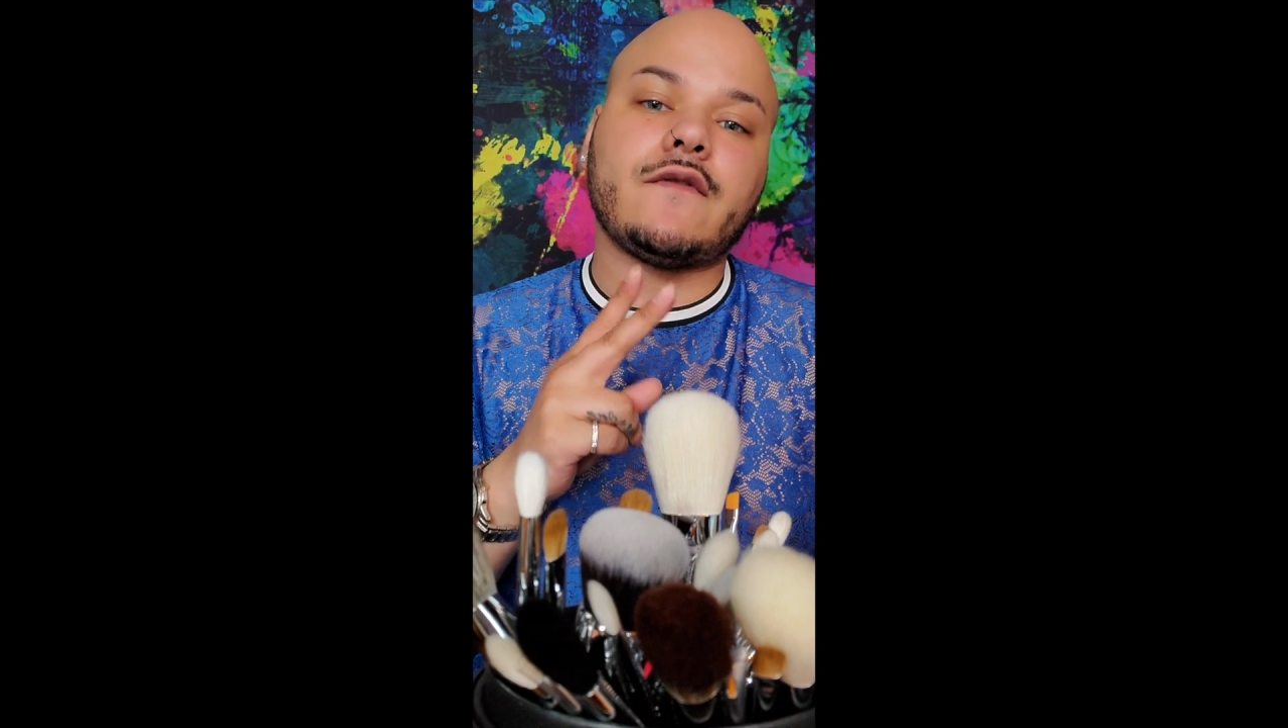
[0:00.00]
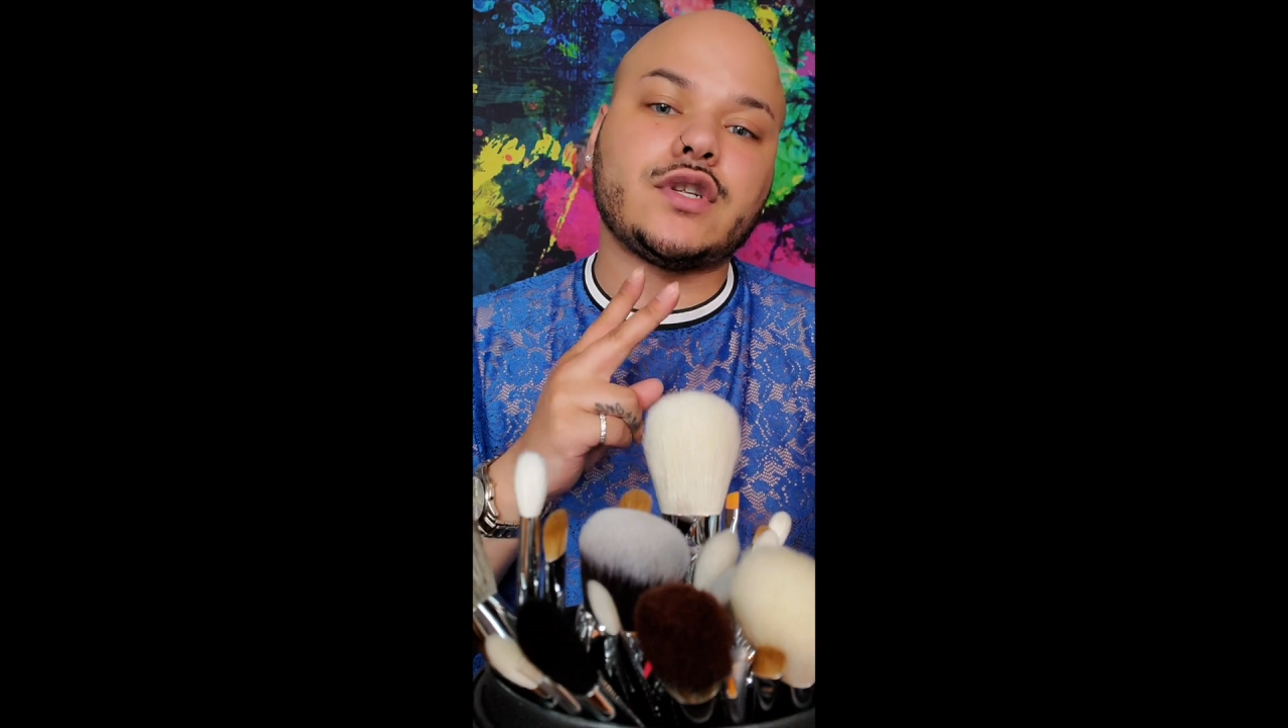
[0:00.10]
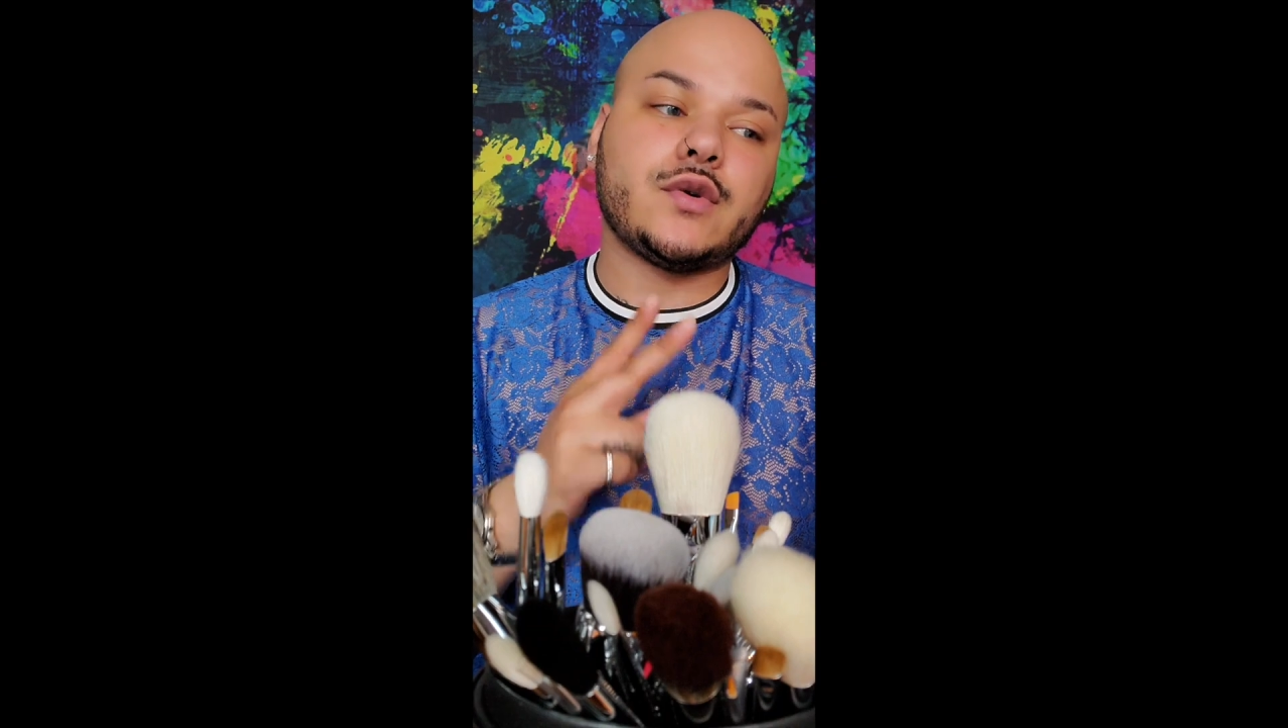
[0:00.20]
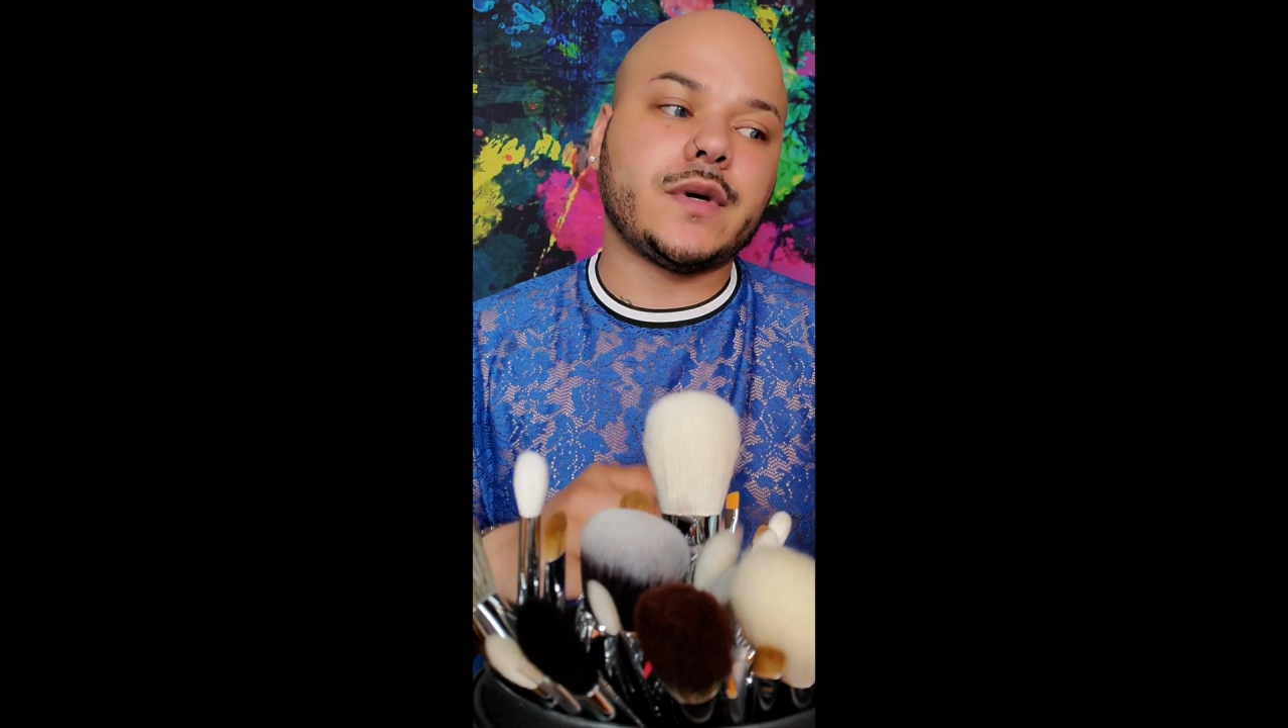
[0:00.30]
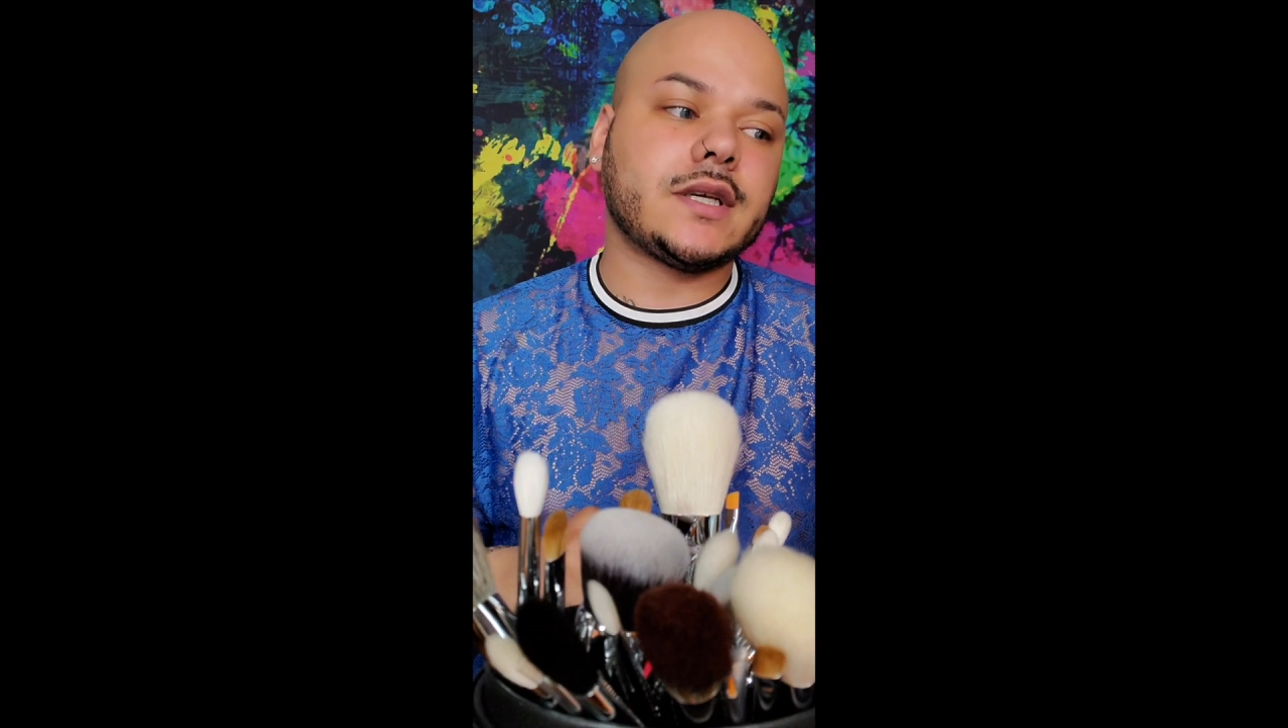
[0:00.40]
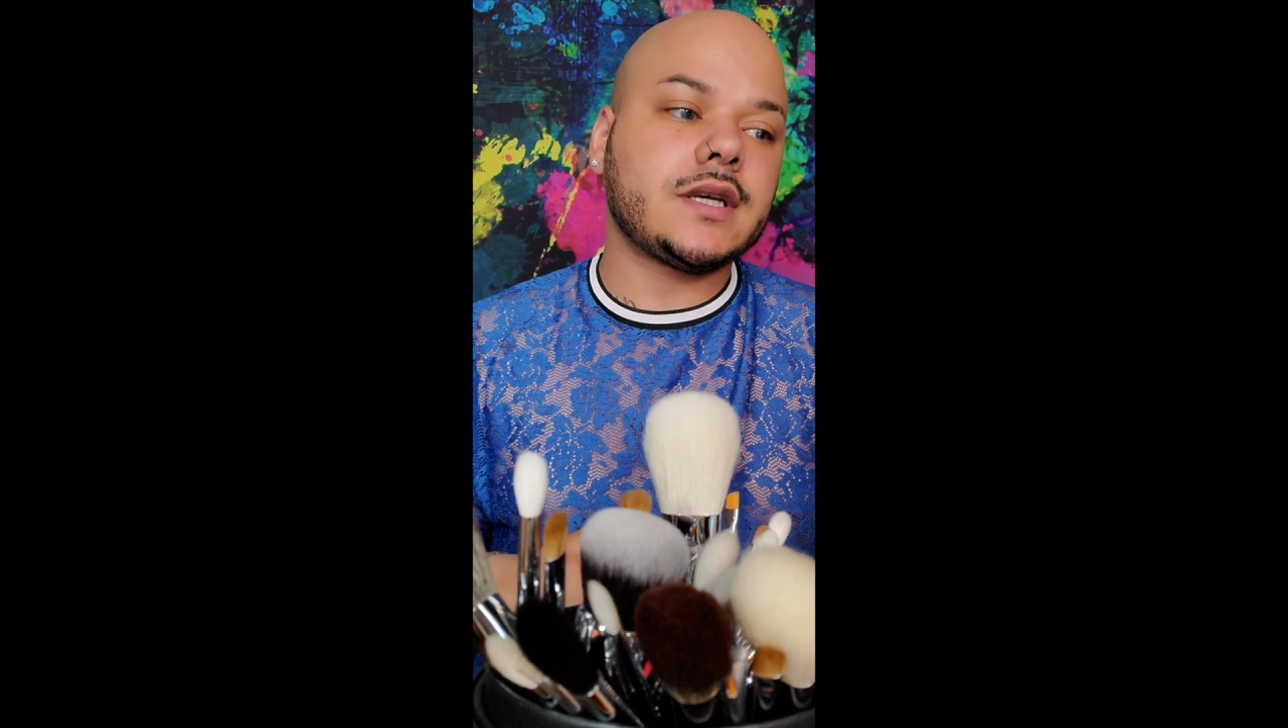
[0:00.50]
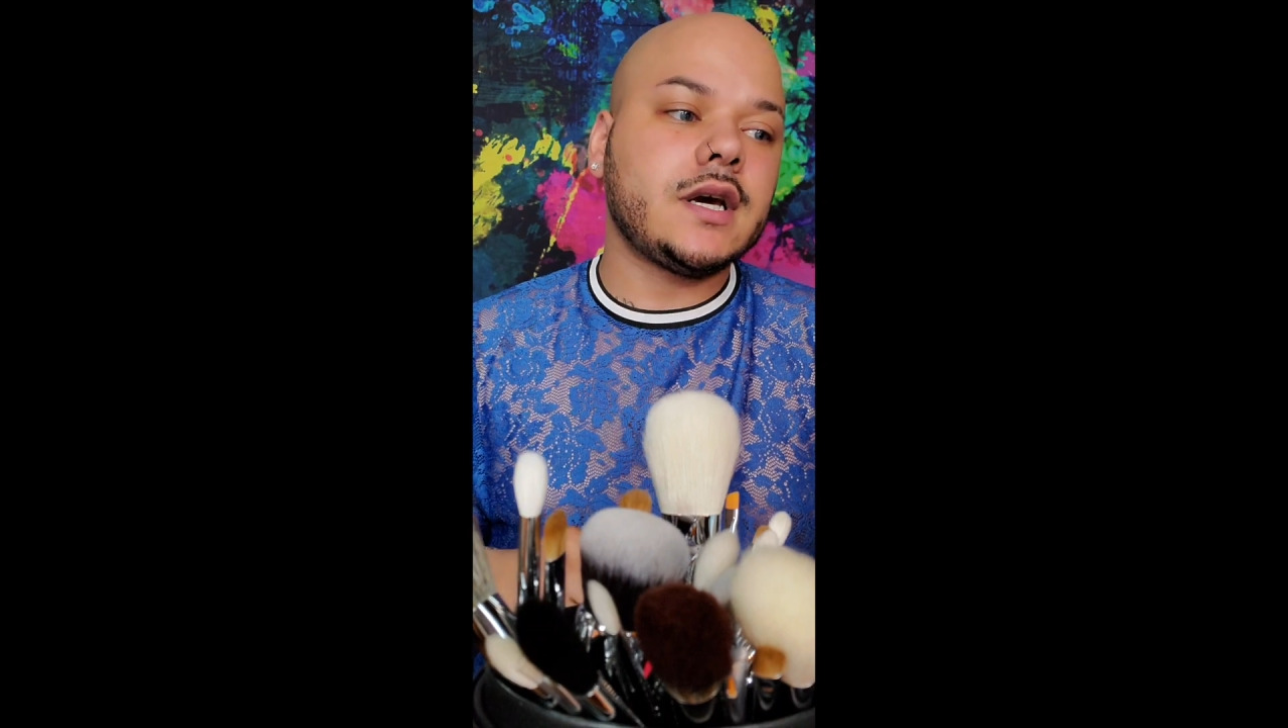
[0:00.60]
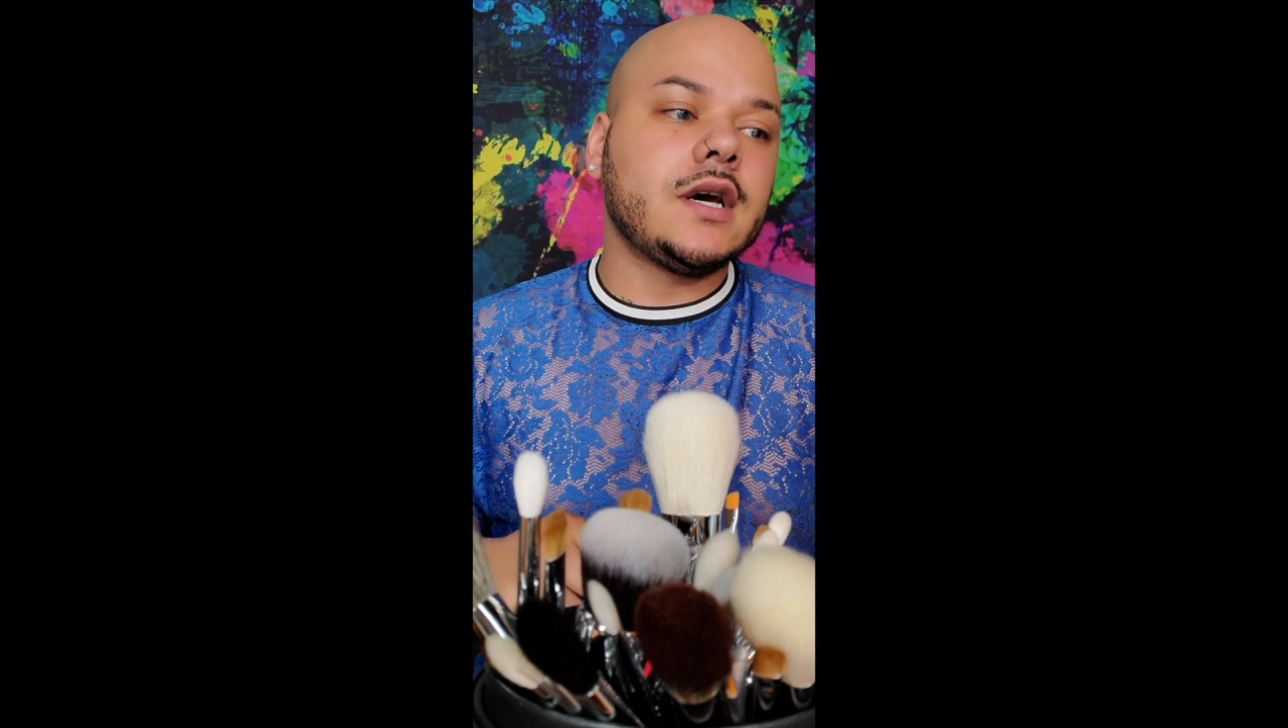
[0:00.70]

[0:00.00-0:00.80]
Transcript: every 2 weeks.